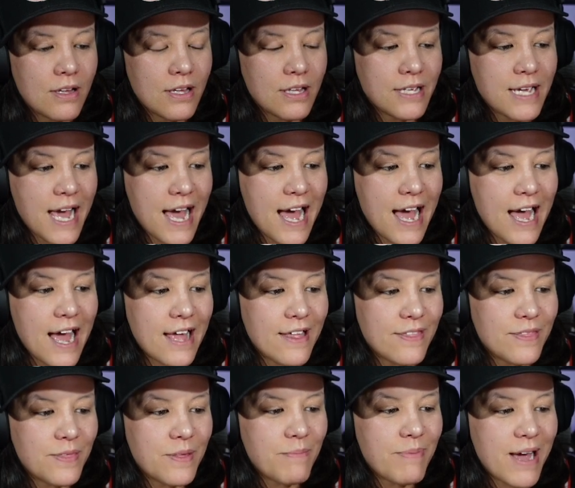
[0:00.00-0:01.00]
Yeah,
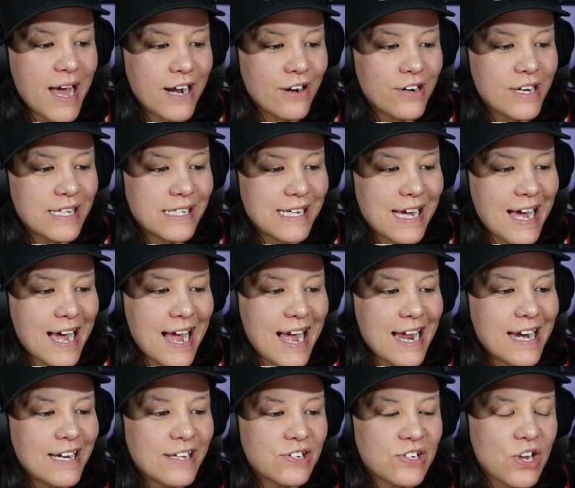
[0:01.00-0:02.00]
the battery
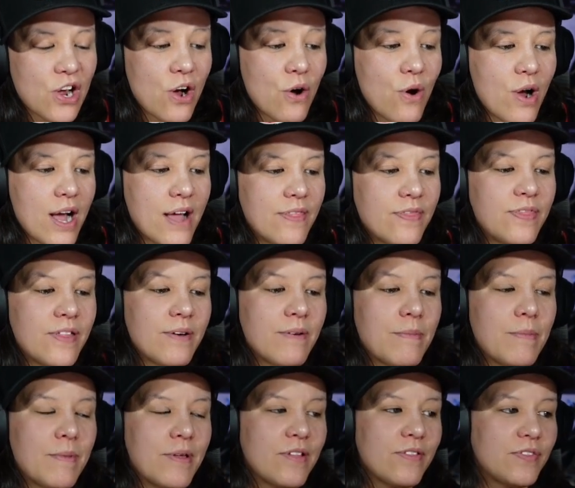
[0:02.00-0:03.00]
died. So the
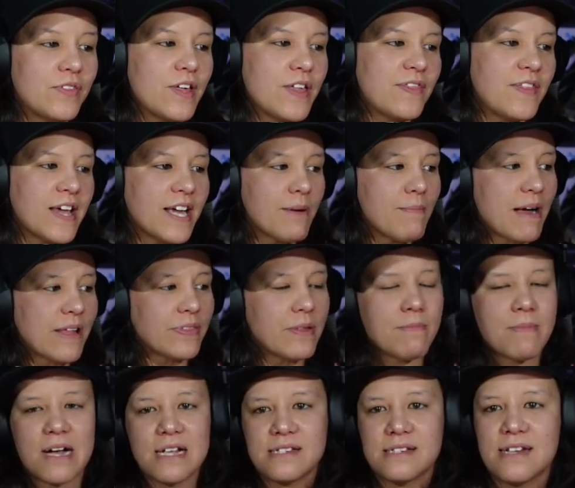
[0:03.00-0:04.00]
the thing about the
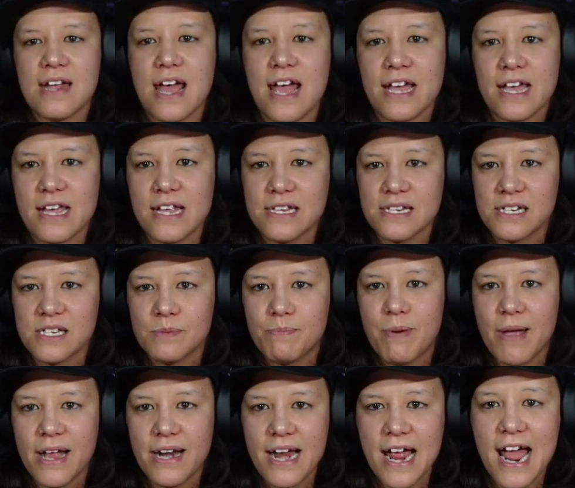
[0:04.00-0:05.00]
Mustang is it's
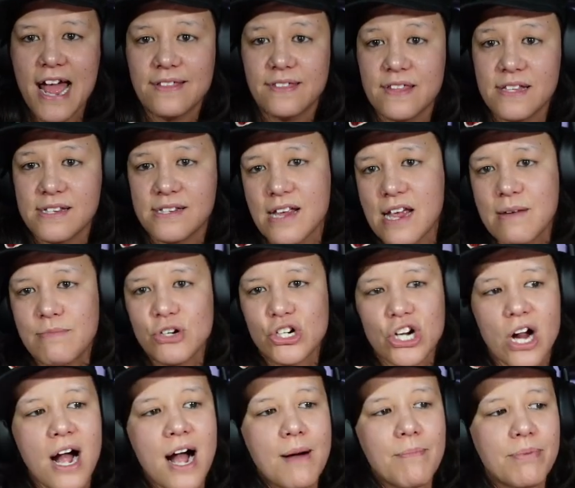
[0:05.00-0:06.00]
been at the same
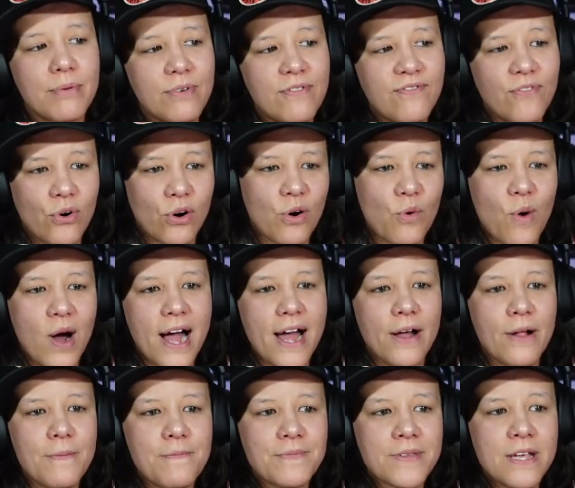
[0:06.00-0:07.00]
shop for a
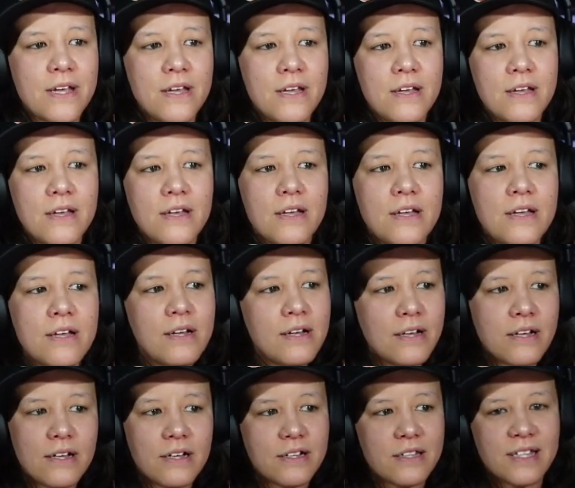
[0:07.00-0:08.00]
while.
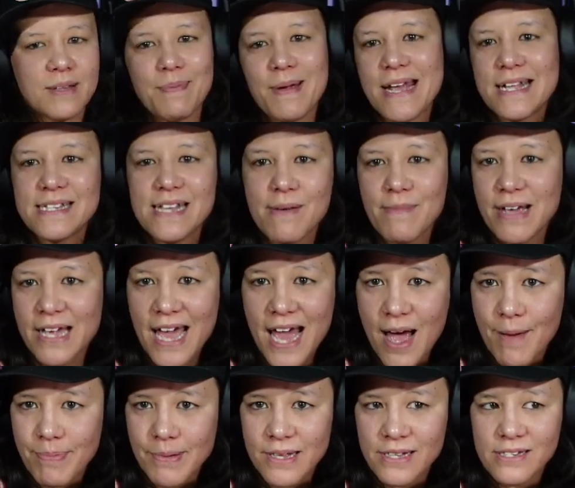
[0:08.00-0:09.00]
The pandemic
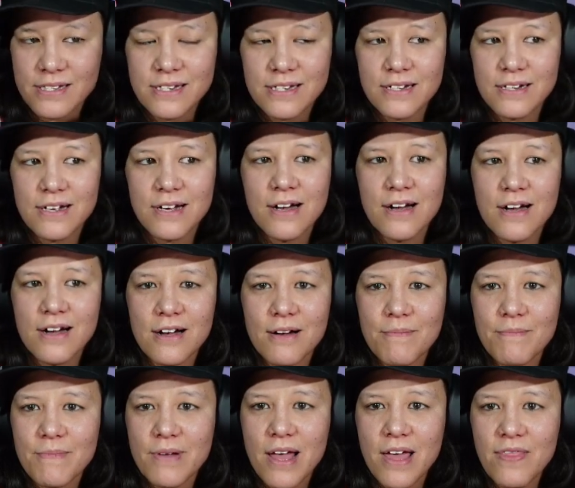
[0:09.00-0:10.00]
happened,
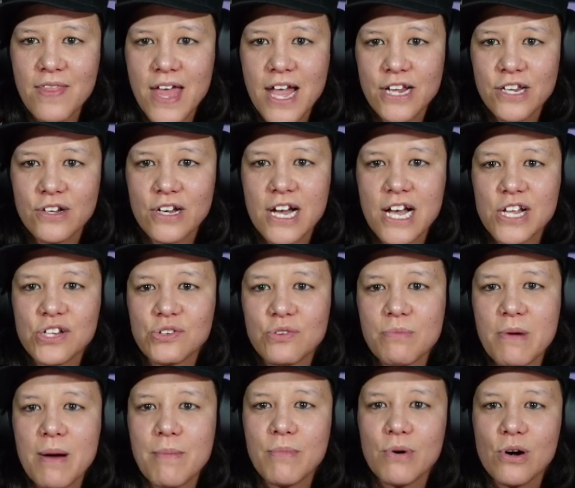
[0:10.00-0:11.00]
um, and then you guys
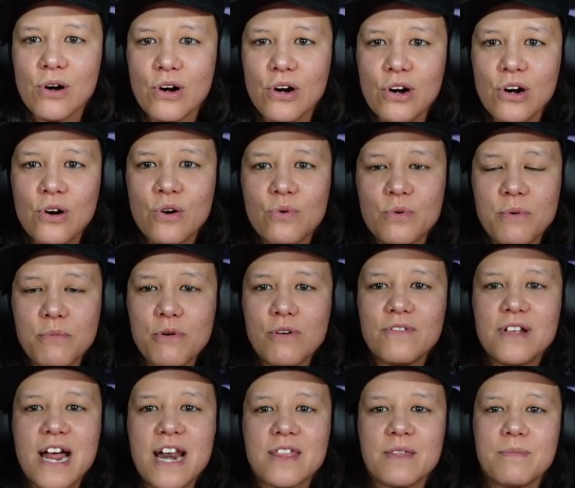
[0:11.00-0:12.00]
remember we
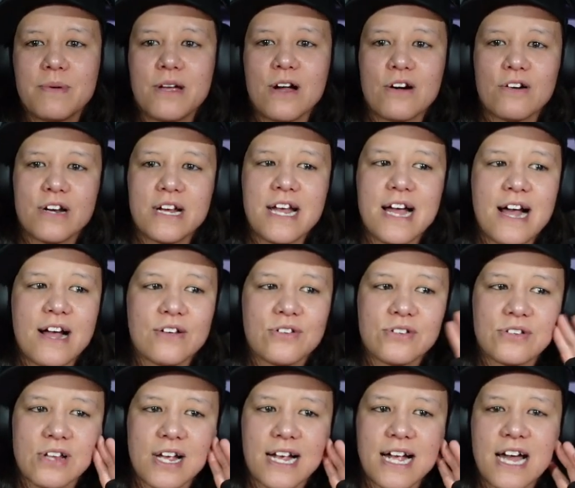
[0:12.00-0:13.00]
moved out of the BRE
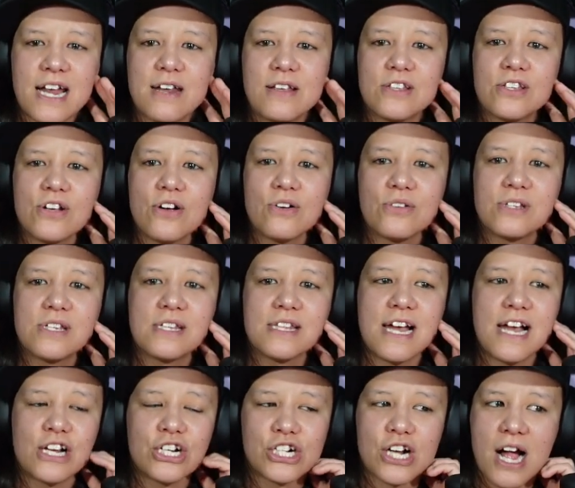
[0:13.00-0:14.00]
house. I got it towed to
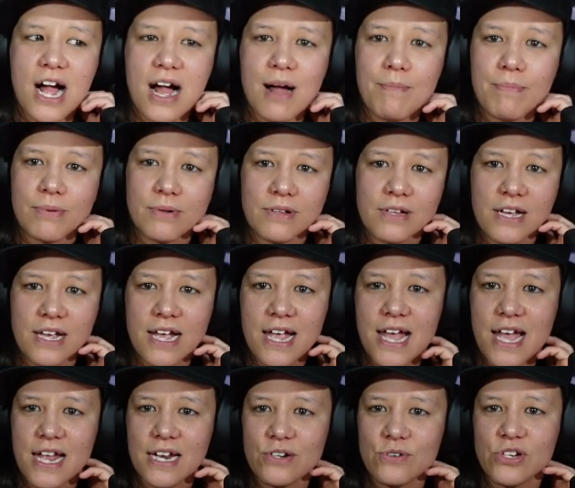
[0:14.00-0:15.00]
that shop
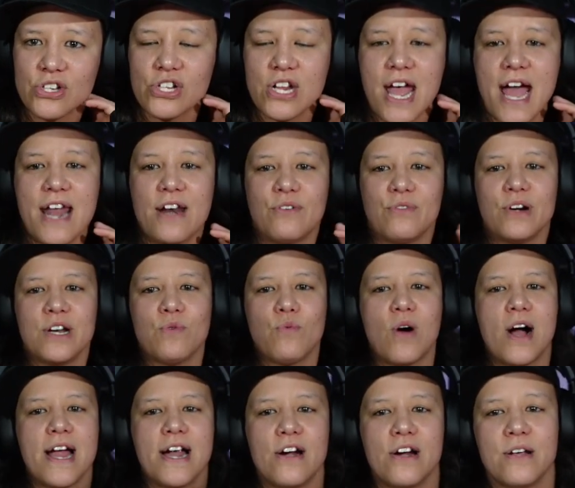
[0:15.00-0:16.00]
and just had it
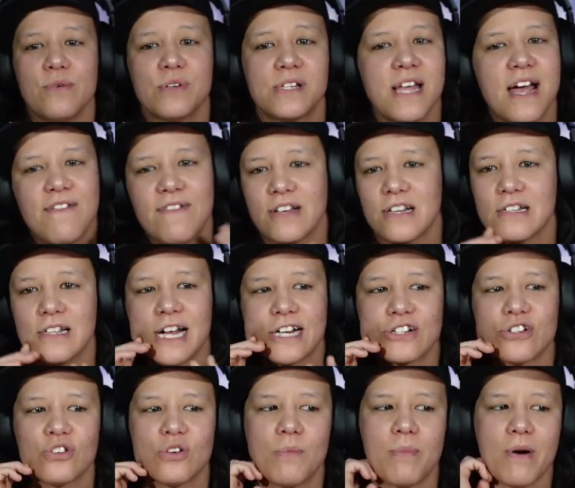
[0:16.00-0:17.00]
rewired. It was having
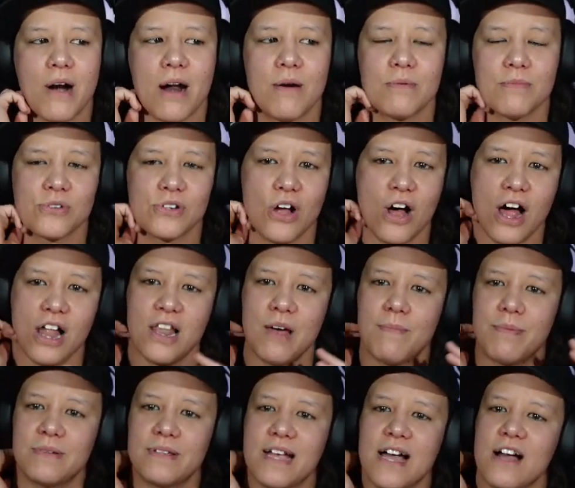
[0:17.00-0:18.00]
electrical problems all
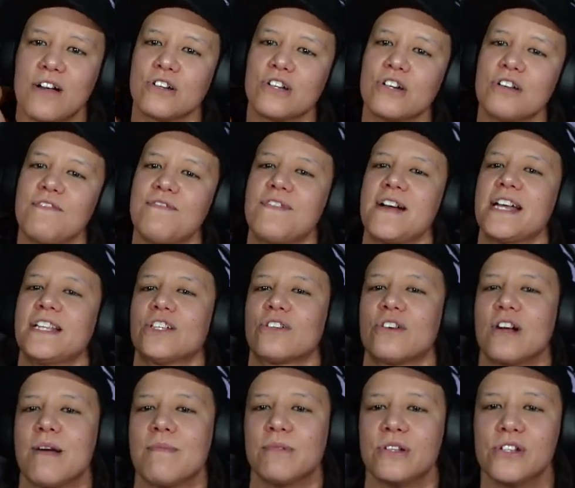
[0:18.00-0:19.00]
up and down. Couldn't find the
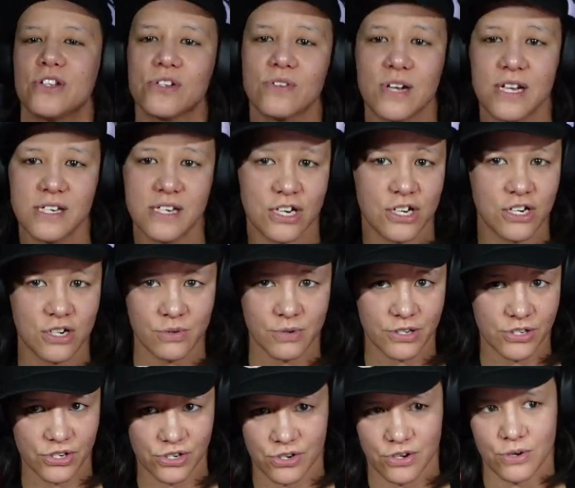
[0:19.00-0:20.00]
gremlin, so I said, you know
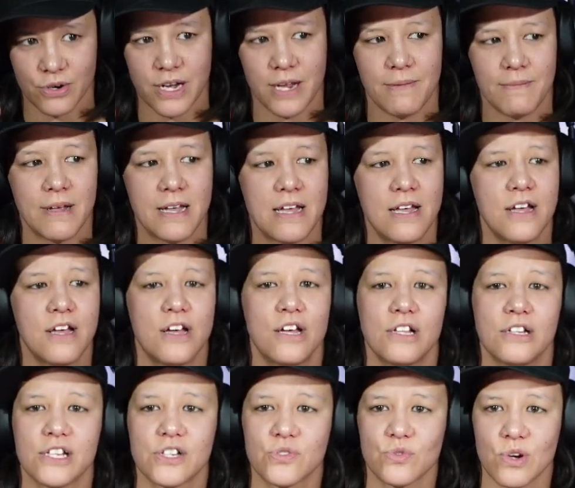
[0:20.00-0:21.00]
what, screw it.
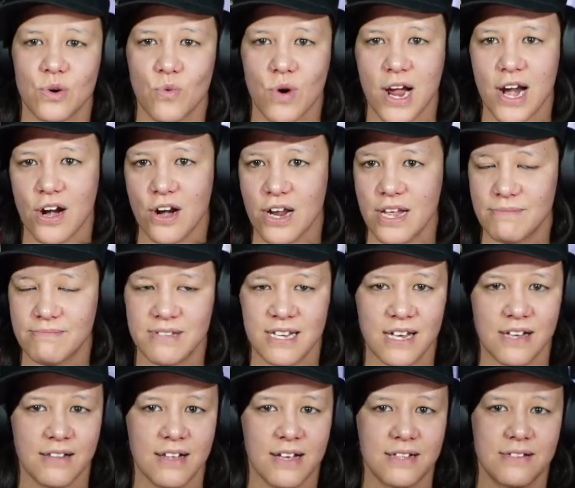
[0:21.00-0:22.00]
Let's rewire it.
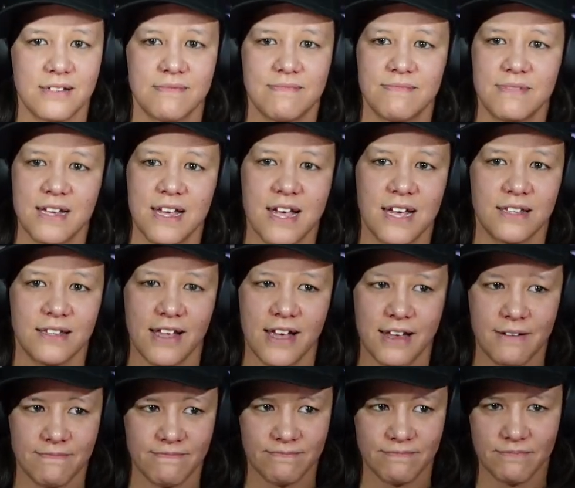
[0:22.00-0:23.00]
Tail light to
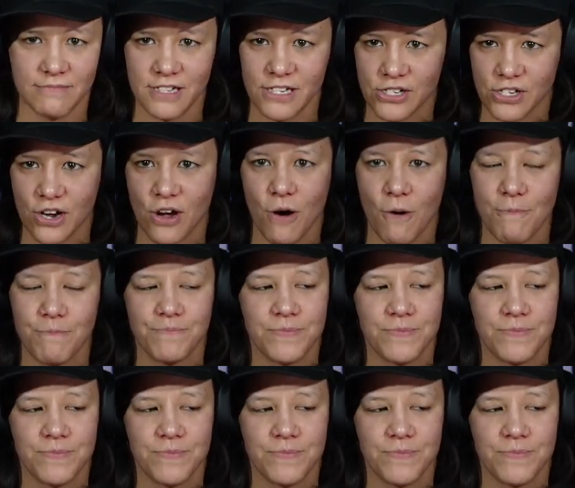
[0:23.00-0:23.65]
headlight. Let's go.